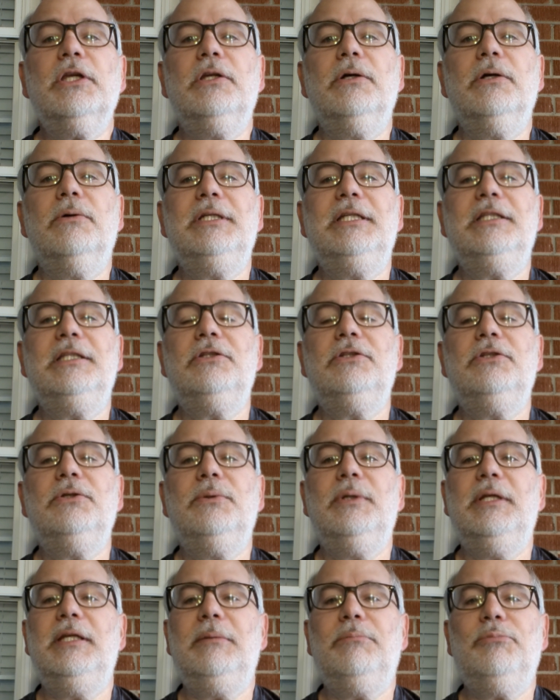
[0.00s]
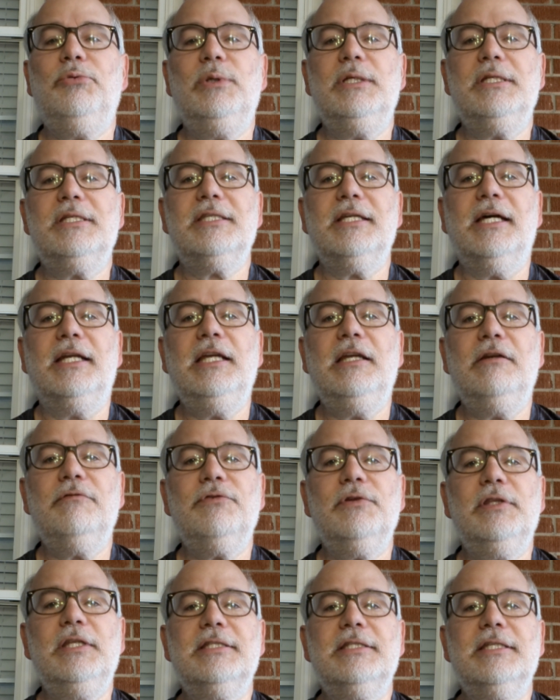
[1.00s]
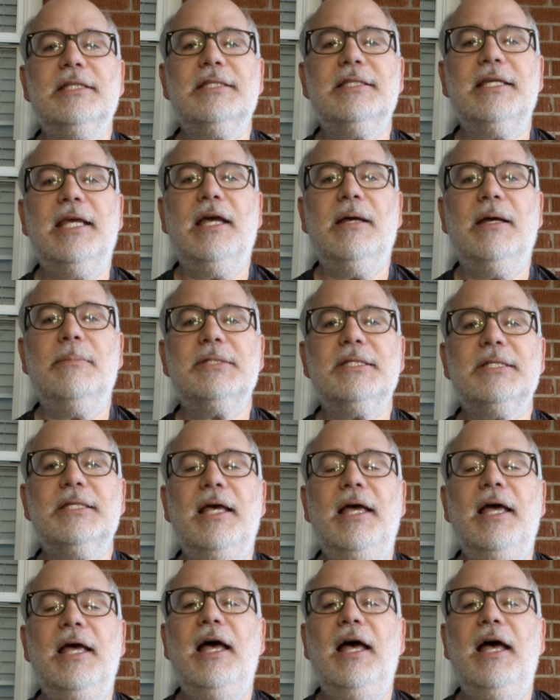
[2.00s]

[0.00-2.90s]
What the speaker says: You don't need to do any pre-studying for these exams.